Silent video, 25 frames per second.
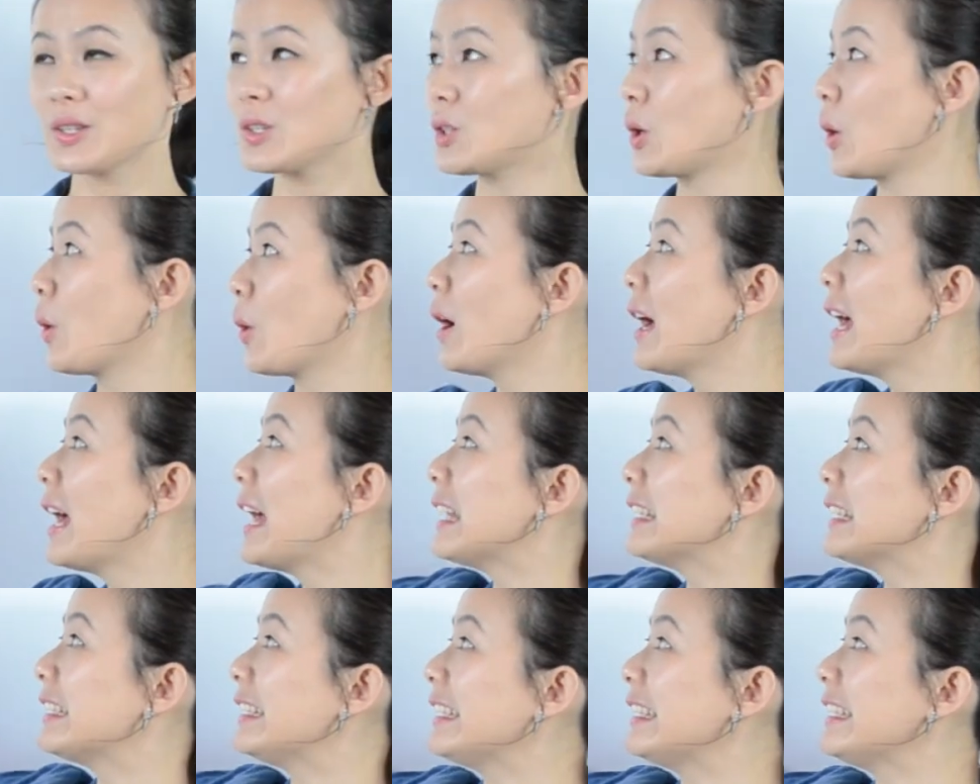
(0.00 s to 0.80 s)
So
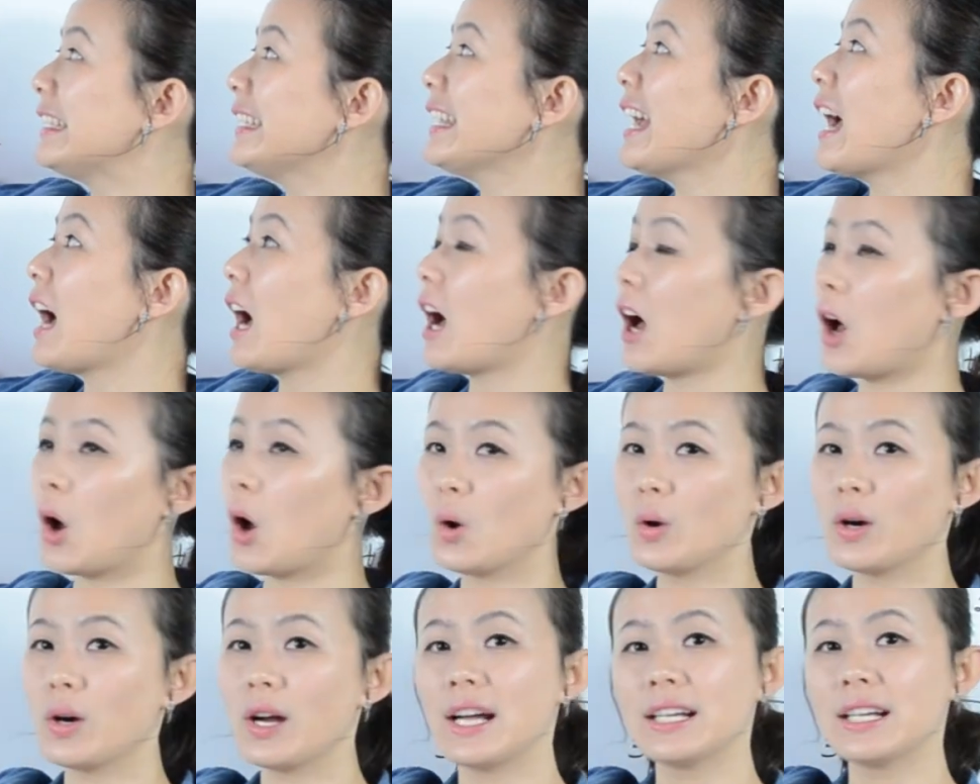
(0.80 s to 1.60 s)
ni
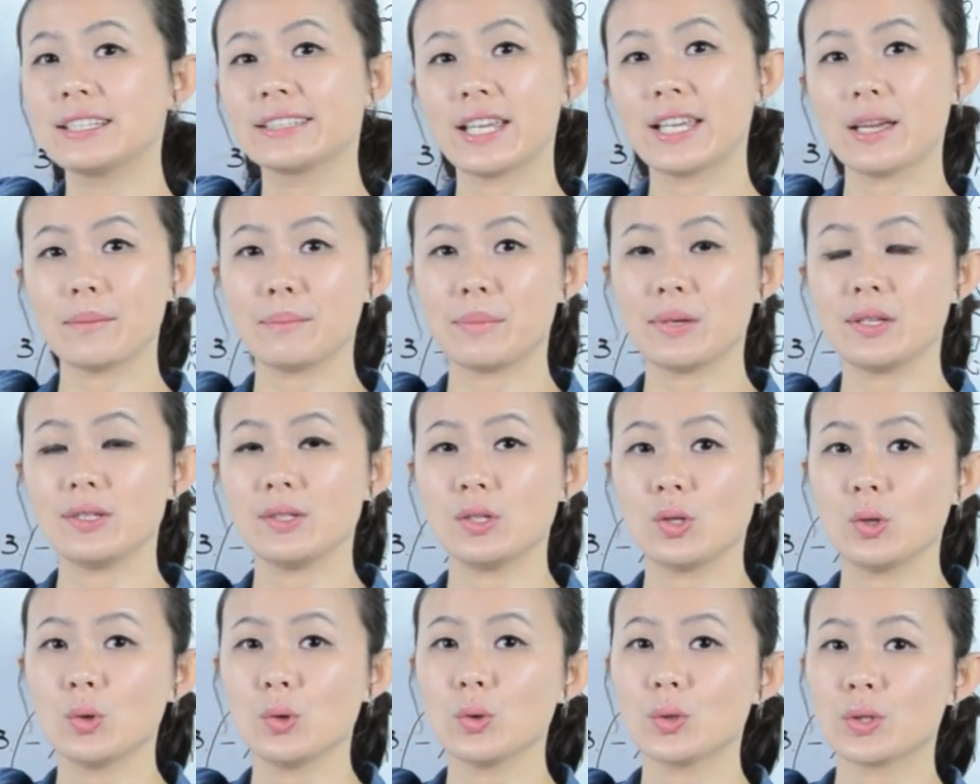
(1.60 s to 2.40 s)
hao can be
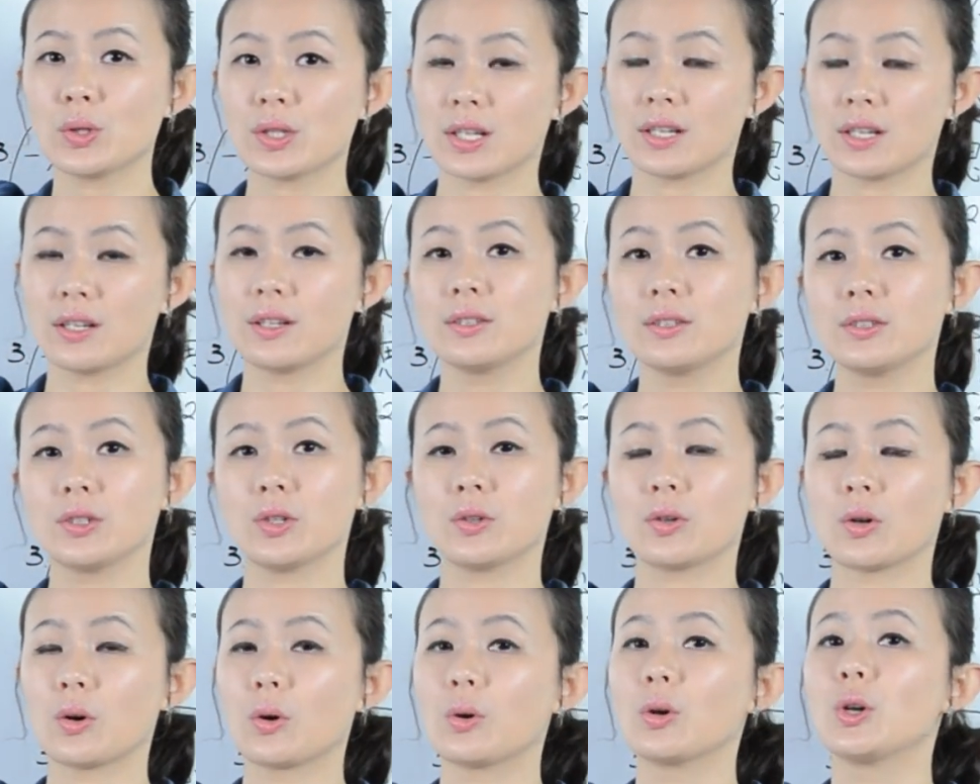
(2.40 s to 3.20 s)
used,
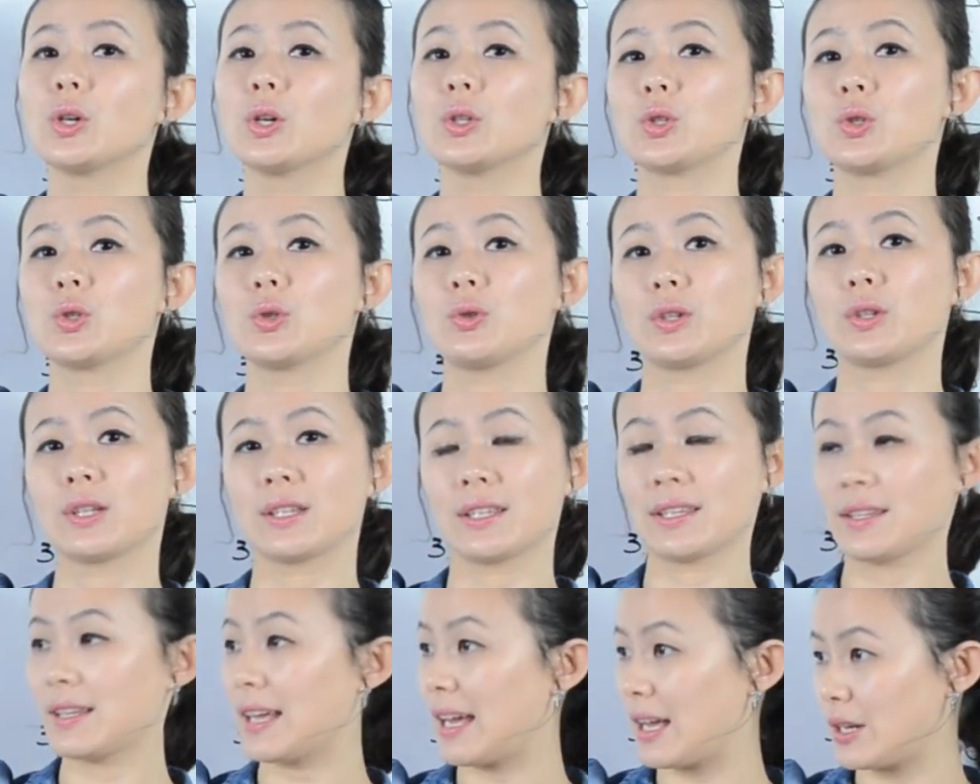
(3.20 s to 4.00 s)
you know, to
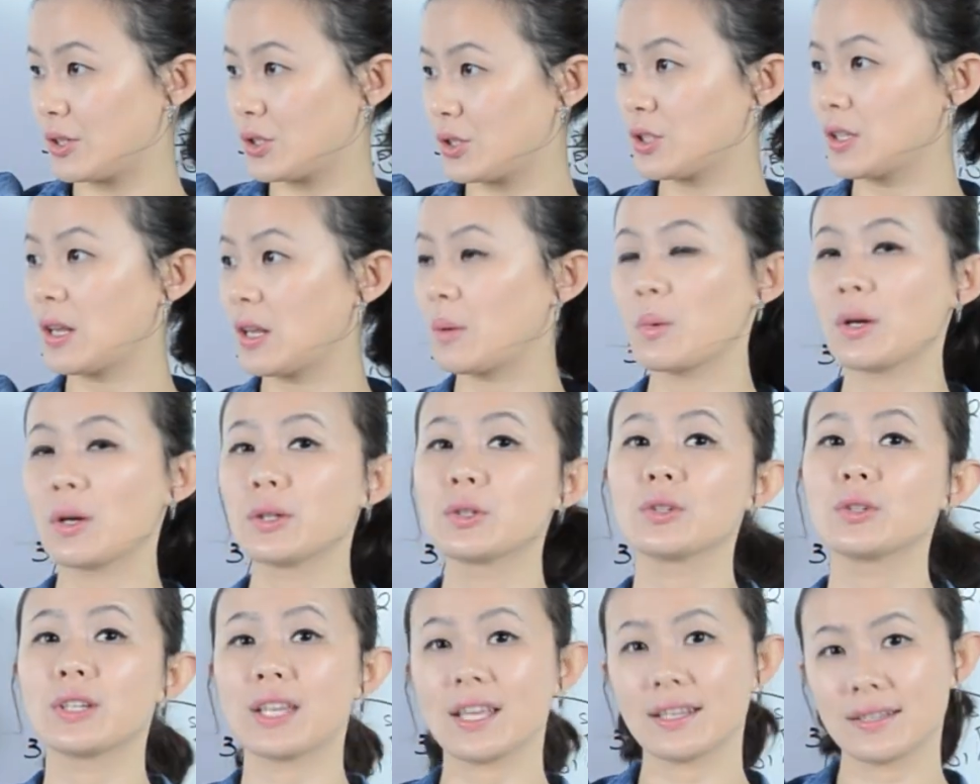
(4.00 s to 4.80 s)
catch someone
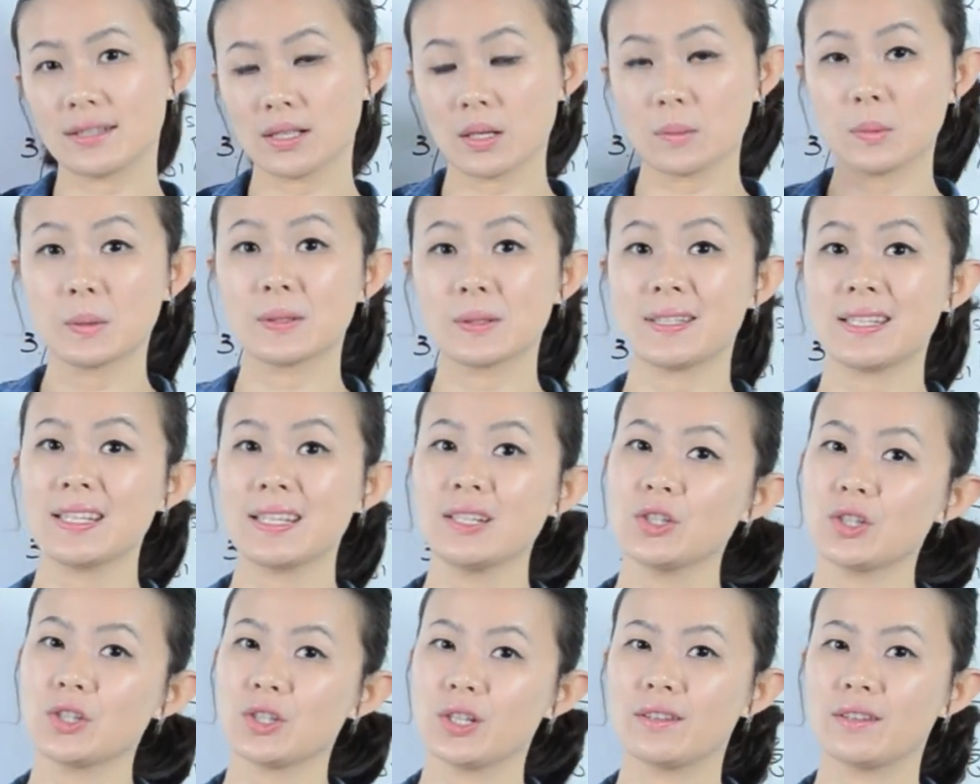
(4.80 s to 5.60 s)
to get someone's
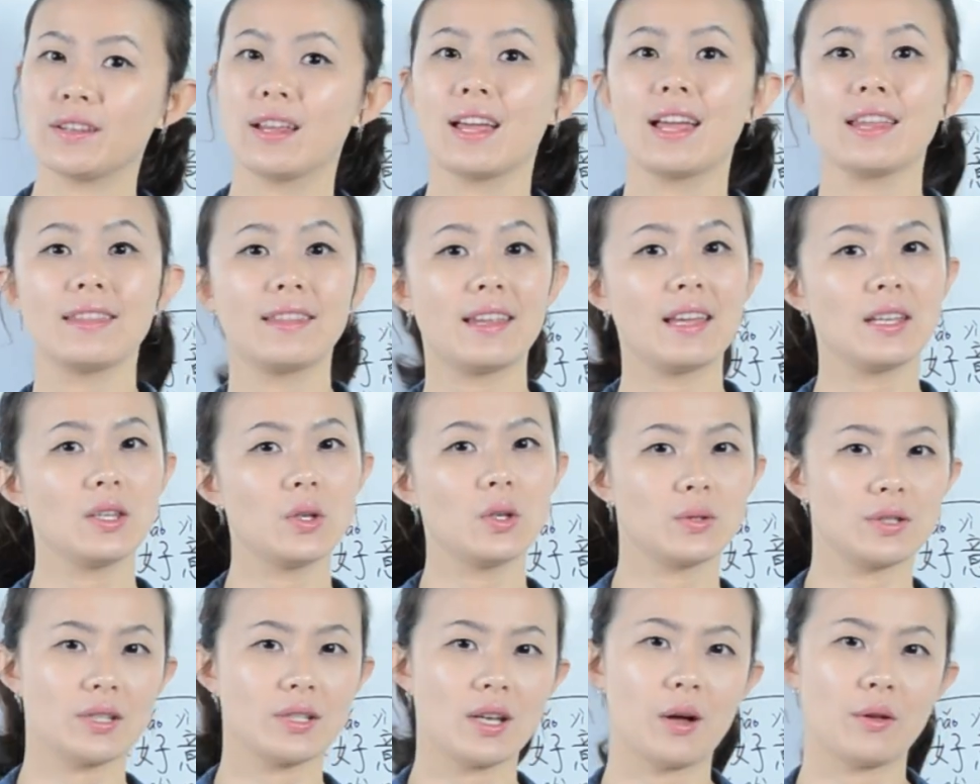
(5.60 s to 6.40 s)
attention, and then
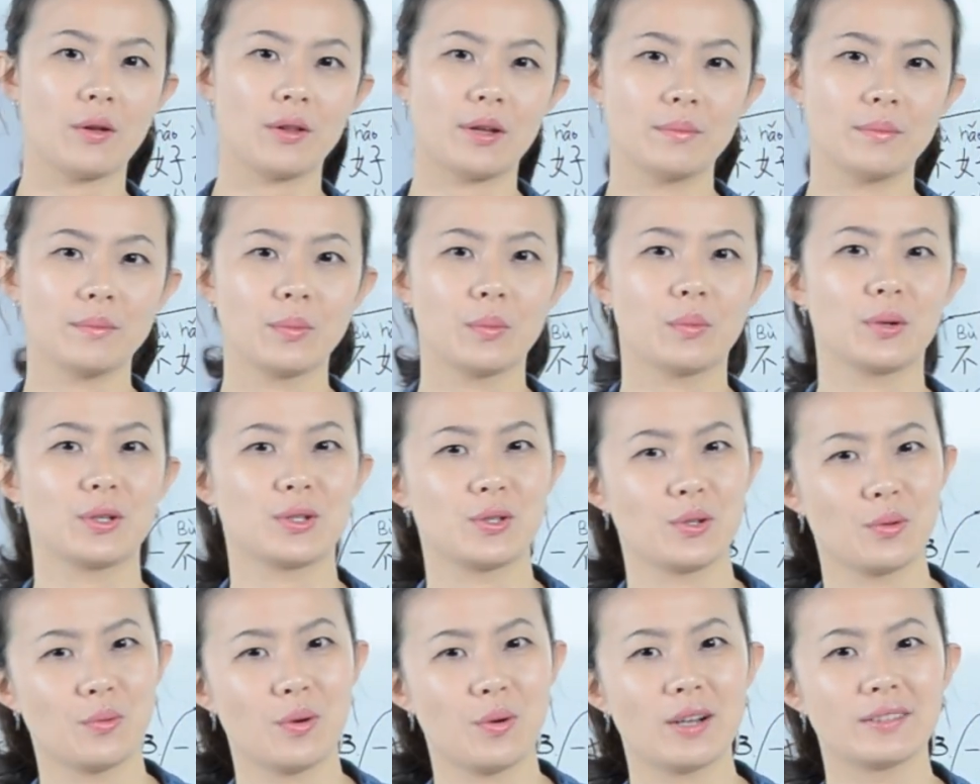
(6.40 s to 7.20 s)
you tell them
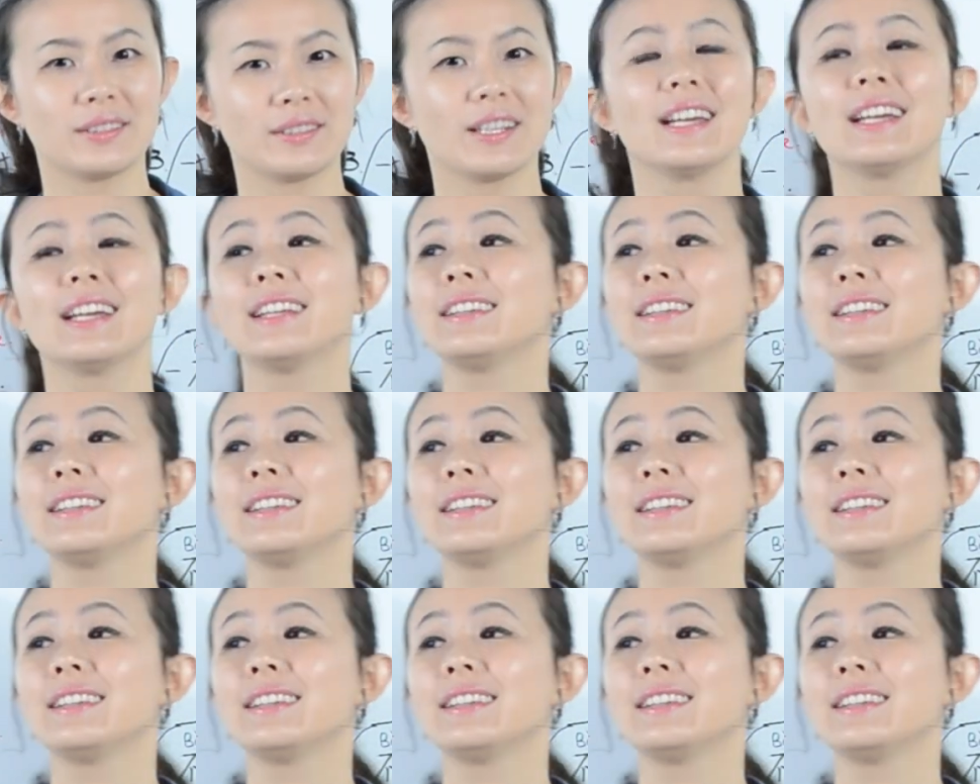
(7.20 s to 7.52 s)
what you want.